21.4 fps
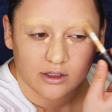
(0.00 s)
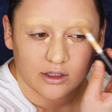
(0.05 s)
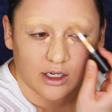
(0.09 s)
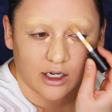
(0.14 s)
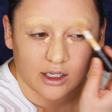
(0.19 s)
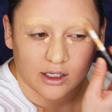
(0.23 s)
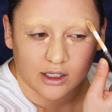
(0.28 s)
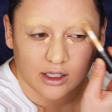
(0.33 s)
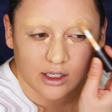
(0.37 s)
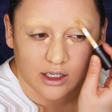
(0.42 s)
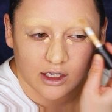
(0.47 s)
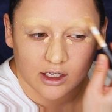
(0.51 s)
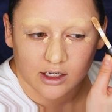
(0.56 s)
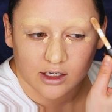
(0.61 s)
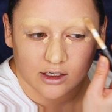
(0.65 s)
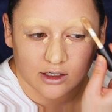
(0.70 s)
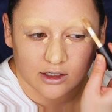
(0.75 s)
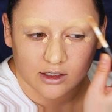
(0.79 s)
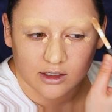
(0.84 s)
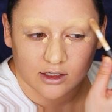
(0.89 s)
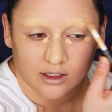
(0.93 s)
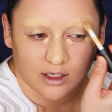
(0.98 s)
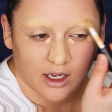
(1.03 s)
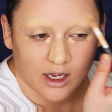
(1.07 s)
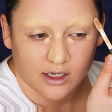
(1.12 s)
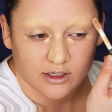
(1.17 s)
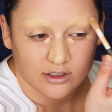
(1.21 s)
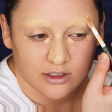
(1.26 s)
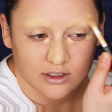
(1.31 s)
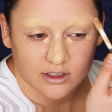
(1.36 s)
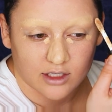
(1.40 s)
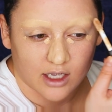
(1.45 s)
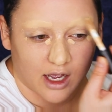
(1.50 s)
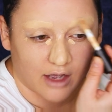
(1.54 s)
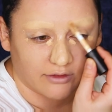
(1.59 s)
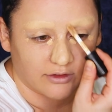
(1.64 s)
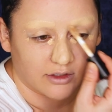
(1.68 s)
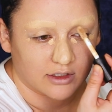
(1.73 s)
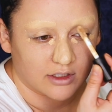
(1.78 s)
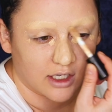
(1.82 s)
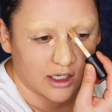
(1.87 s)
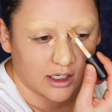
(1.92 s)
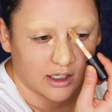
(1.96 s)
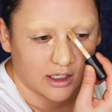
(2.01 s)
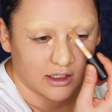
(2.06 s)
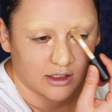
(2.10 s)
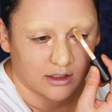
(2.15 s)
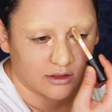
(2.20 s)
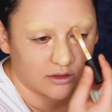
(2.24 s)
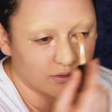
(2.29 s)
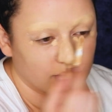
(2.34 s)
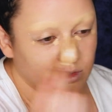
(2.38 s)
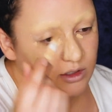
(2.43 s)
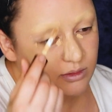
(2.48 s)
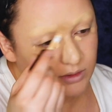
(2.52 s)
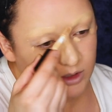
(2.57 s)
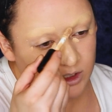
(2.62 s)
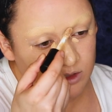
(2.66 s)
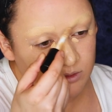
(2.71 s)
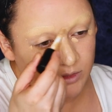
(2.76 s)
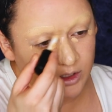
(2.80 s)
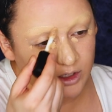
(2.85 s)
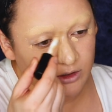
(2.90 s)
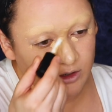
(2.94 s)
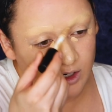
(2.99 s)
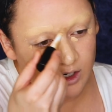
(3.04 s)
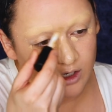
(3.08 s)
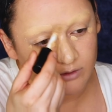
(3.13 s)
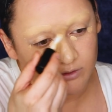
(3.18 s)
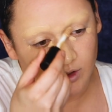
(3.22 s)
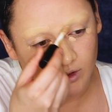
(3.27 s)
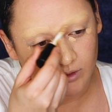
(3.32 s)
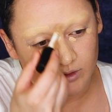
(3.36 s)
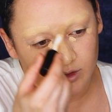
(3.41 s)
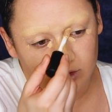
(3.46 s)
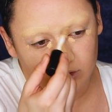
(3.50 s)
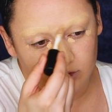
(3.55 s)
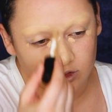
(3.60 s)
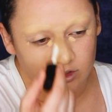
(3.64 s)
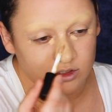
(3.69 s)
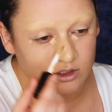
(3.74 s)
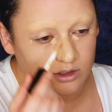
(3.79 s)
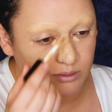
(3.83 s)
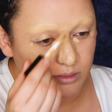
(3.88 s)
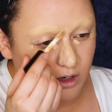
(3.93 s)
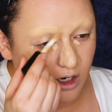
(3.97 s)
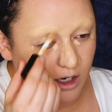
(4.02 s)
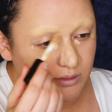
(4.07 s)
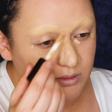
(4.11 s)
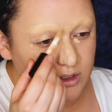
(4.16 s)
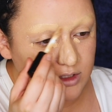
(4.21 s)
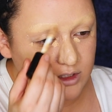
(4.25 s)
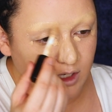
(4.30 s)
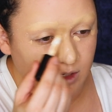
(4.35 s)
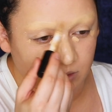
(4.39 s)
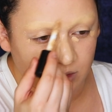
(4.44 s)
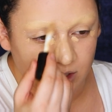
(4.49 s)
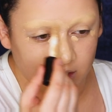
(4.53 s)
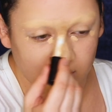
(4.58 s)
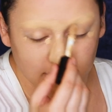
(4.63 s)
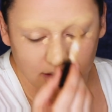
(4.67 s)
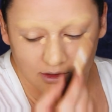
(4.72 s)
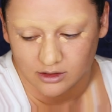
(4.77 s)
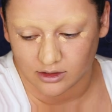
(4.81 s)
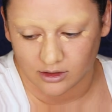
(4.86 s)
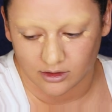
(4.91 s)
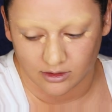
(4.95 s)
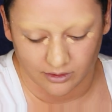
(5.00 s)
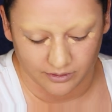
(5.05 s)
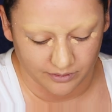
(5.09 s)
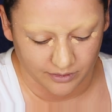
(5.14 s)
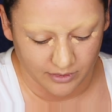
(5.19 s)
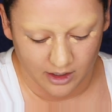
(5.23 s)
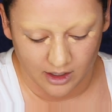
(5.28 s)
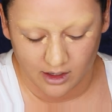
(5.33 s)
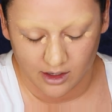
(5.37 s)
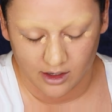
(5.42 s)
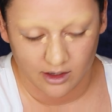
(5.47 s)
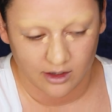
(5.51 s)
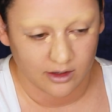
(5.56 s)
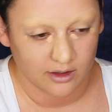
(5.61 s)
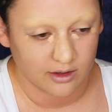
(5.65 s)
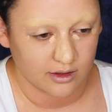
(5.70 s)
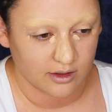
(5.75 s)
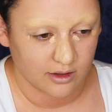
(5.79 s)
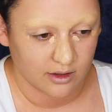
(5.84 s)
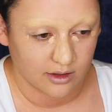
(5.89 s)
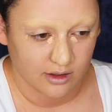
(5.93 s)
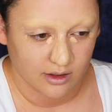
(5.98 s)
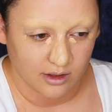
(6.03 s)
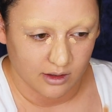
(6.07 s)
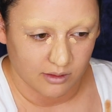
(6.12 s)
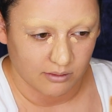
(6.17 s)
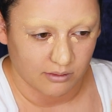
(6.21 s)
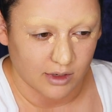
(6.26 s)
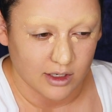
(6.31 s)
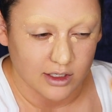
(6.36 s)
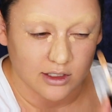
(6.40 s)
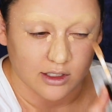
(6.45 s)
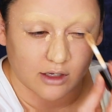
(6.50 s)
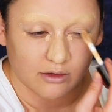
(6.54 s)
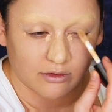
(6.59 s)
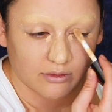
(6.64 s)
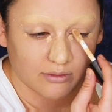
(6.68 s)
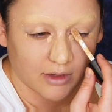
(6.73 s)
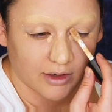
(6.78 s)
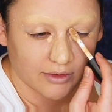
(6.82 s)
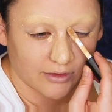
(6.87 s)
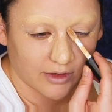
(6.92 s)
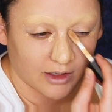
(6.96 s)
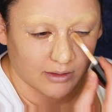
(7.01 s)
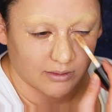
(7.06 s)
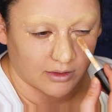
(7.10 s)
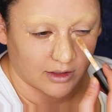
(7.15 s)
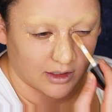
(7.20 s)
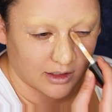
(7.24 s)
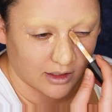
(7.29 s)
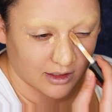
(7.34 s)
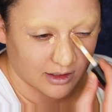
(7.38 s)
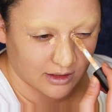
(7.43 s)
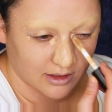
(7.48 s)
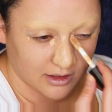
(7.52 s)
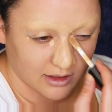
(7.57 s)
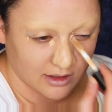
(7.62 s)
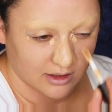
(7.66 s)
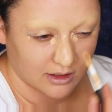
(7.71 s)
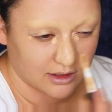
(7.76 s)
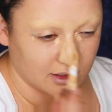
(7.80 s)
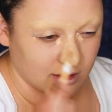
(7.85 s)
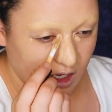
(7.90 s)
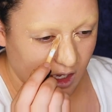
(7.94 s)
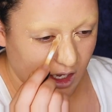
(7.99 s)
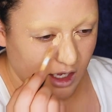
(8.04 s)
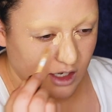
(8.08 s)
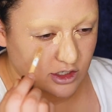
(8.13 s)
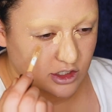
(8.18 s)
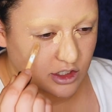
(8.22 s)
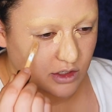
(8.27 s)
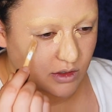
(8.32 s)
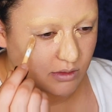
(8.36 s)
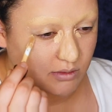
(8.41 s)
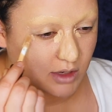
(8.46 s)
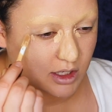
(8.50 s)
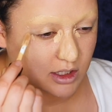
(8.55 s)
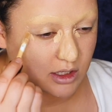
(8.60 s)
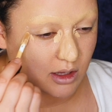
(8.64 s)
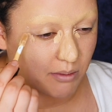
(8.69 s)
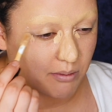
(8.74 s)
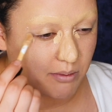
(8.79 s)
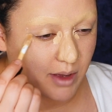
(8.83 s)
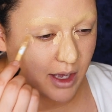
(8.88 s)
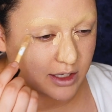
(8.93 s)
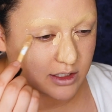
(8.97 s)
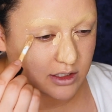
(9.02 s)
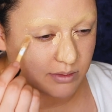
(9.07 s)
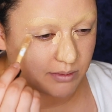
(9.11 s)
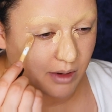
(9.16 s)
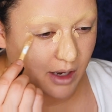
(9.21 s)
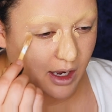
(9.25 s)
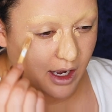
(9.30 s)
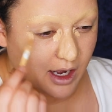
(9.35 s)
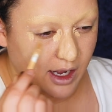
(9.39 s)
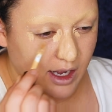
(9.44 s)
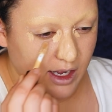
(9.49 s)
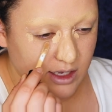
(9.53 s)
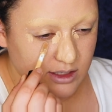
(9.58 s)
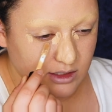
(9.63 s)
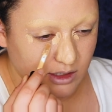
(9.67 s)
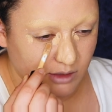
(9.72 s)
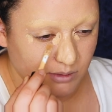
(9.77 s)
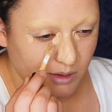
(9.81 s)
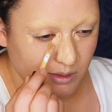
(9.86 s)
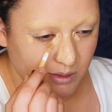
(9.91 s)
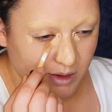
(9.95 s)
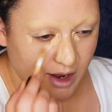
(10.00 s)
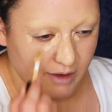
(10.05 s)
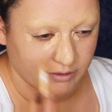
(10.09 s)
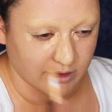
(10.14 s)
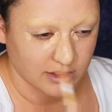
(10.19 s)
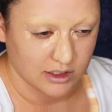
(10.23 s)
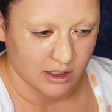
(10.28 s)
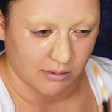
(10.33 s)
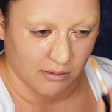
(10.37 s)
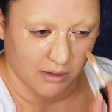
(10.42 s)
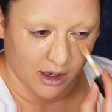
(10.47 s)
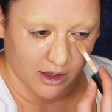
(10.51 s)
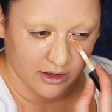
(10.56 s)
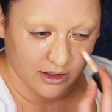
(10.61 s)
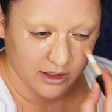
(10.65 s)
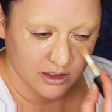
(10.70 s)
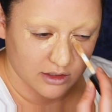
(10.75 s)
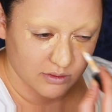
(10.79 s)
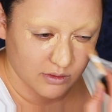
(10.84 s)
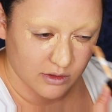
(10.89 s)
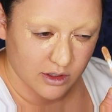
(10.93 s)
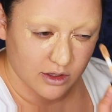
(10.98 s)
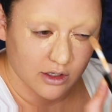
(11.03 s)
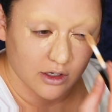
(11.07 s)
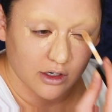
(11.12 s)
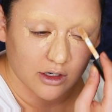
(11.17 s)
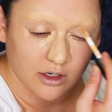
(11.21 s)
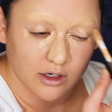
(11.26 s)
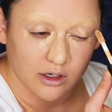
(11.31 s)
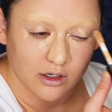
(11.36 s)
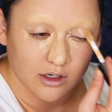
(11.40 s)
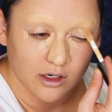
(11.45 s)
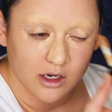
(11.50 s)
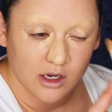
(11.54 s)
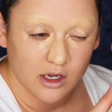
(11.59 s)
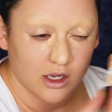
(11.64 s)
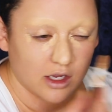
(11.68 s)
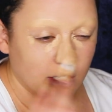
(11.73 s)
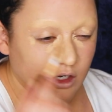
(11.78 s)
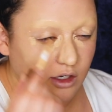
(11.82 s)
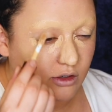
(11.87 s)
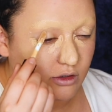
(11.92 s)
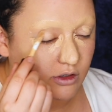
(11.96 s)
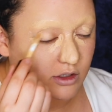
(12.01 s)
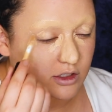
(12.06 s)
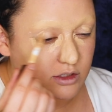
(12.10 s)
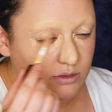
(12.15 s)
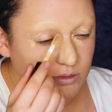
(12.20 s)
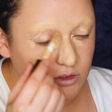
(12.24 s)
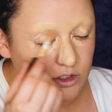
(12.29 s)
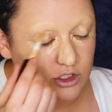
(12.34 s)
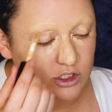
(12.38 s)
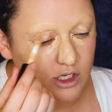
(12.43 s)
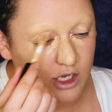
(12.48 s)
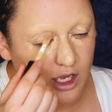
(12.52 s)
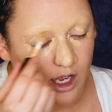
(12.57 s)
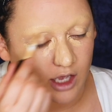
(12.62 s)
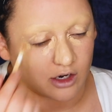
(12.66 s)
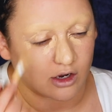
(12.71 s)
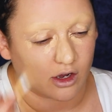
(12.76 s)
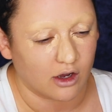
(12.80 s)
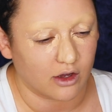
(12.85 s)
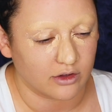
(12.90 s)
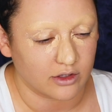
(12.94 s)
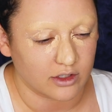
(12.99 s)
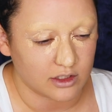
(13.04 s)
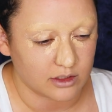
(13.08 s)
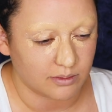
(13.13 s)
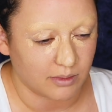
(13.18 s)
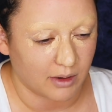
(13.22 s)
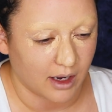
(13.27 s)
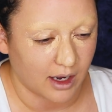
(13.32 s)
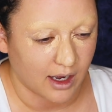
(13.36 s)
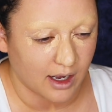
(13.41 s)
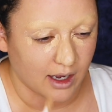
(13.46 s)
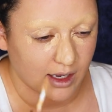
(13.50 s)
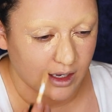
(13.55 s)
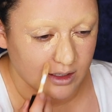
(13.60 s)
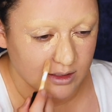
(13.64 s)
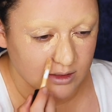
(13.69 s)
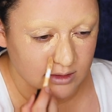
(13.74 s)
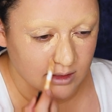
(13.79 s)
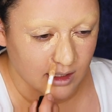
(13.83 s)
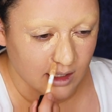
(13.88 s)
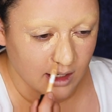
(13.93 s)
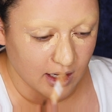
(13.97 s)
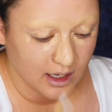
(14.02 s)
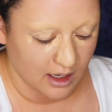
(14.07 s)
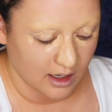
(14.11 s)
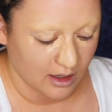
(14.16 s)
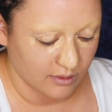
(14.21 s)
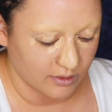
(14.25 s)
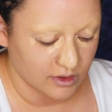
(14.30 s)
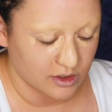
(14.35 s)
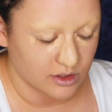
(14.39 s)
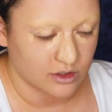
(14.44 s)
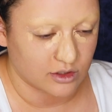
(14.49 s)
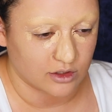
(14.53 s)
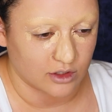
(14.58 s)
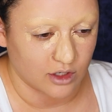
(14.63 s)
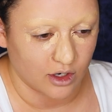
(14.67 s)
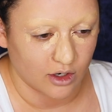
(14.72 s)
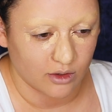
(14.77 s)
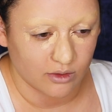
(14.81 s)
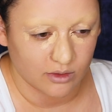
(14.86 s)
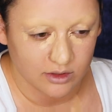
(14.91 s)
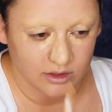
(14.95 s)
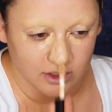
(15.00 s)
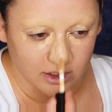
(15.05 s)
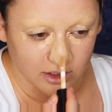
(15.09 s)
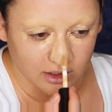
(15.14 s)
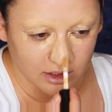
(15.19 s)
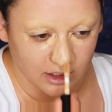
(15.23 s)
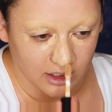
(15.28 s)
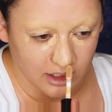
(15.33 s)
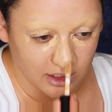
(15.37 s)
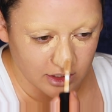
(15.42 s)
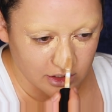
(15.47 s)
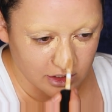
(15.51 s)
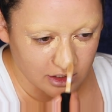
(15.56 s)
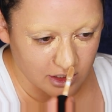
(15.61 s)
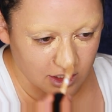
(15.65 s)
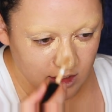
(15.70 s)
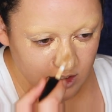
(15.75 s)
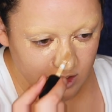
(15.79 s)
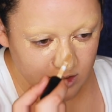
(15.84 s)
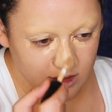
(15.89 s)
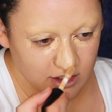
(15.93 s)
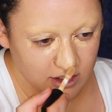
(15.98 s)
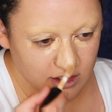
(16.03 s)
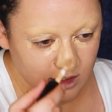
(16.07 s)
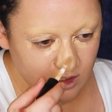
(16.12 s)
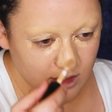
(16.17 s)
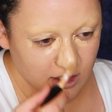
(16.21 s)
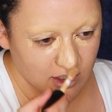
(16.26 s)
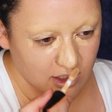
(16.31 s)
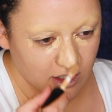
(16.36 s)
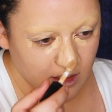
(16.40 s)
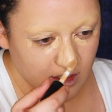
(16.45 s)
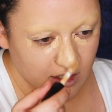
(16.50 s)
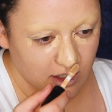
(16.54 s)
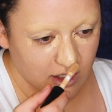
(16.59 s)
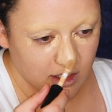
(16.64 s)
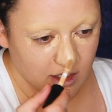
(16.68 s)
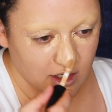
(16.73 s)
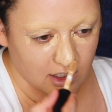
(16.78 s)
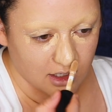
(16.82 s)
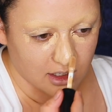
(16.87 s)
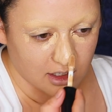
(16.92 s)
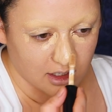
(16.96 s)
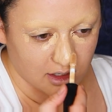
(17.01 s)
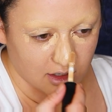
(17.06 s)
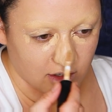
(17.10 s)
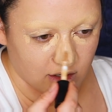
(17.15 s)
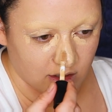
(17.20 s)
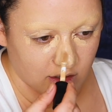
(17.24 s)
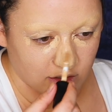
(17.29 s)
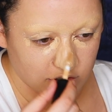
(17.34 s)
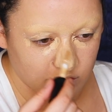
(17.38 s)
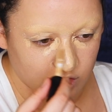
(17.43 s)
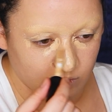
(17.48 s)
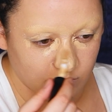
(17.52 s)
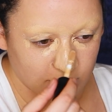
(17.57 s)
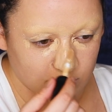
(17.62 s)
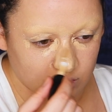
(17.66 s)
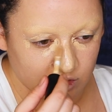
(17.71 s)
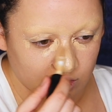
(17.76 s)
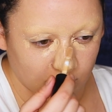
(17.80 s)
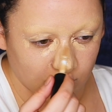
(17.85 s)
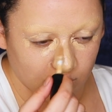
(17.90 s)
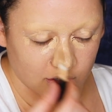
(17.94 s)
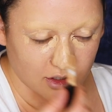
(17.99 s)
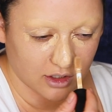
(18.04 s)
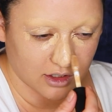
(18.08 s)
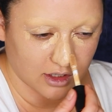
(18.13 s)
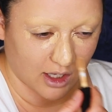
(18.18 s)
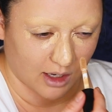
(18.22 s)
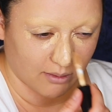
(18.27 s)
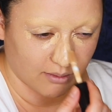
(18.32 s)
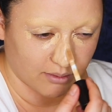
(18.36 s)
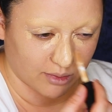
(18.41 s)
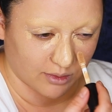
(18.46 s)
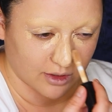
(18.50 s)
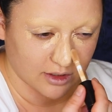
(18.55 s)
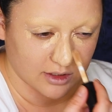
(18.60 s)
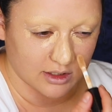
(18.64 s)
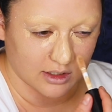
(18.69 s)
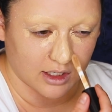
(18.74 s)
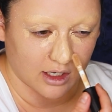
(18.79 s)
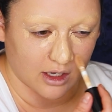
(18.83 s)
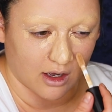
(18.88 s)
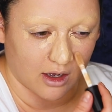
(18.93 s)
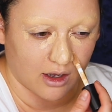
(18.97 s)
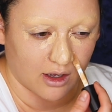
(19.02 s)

that I can't, I just have to take it with me to my grave. It's just a promise I made to myself and my family. And she would make the best pies. I remember having tamales with her, and Christmas she had all these pies. It was so delicious. Oh, she would slow cook that brisket